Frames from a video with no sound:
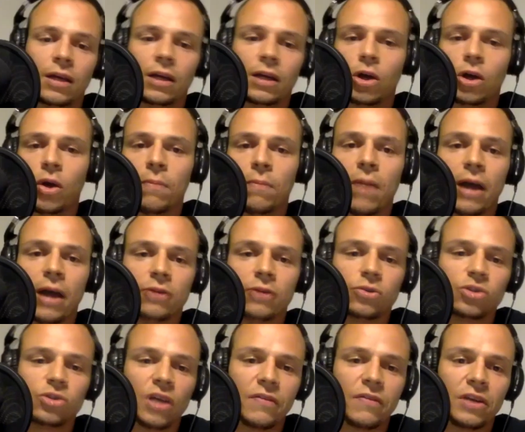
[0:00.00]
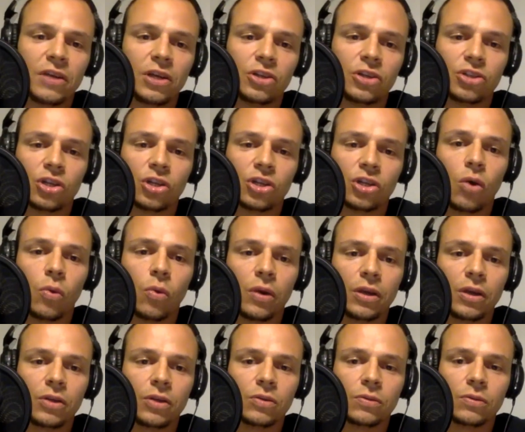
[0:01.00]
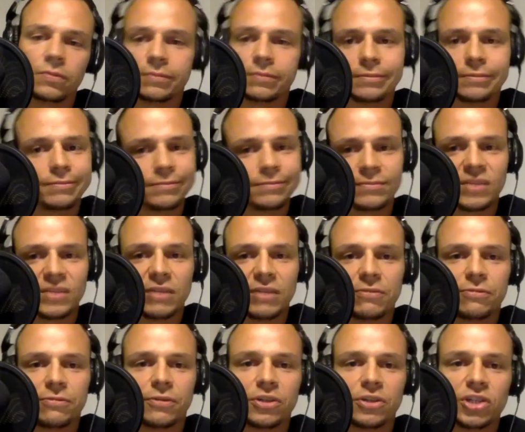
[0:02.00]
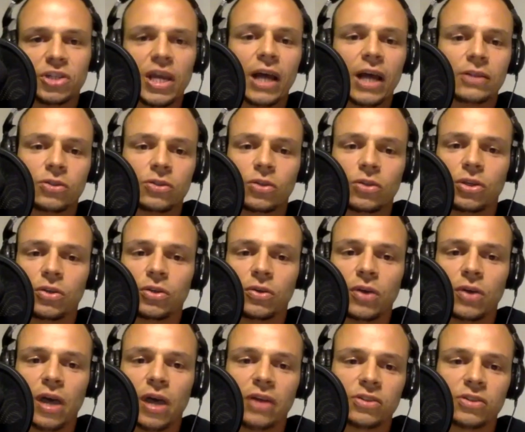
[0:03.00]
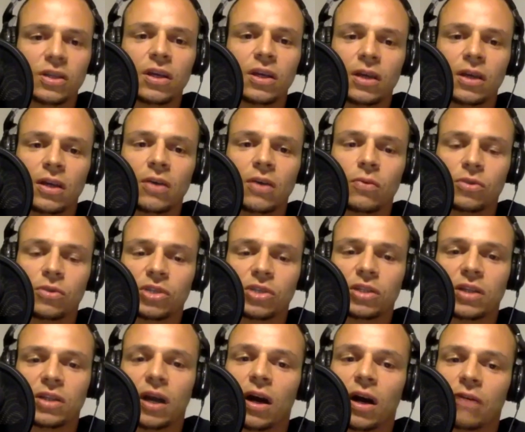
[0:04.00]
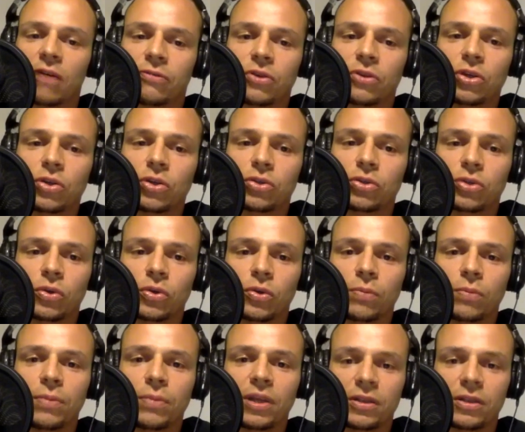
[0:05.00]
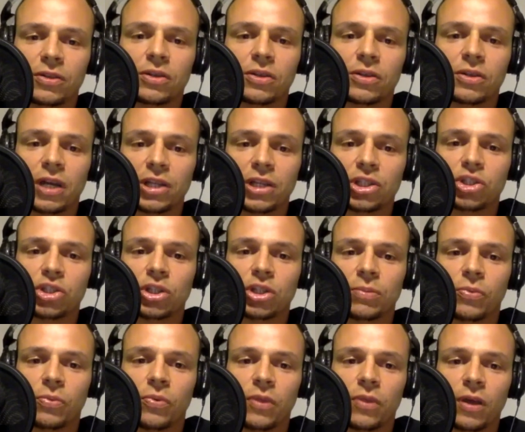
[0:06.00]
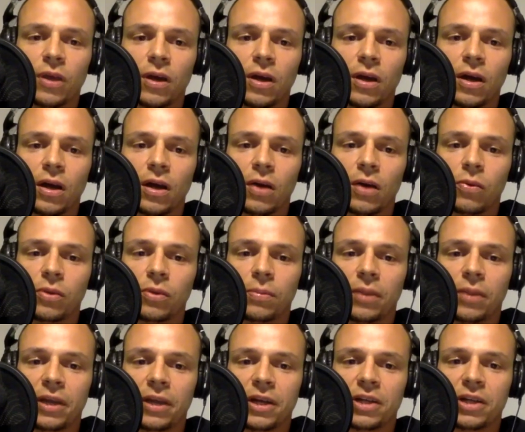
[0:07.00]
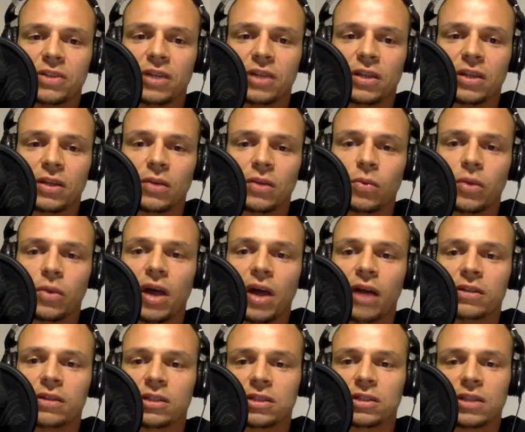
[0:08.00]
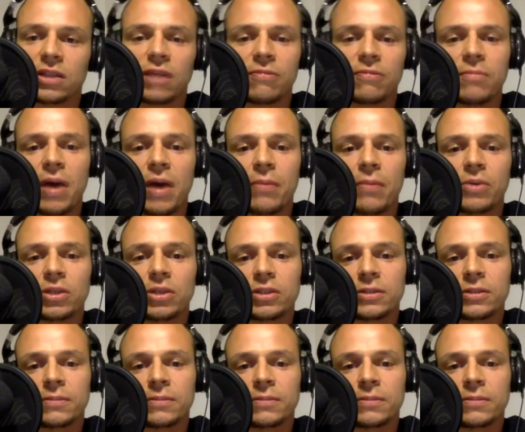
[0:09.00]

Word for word: going back to seven years ago when you first got to the US, was it hard for you to build a relationship with the uh, with the players and with other staff members?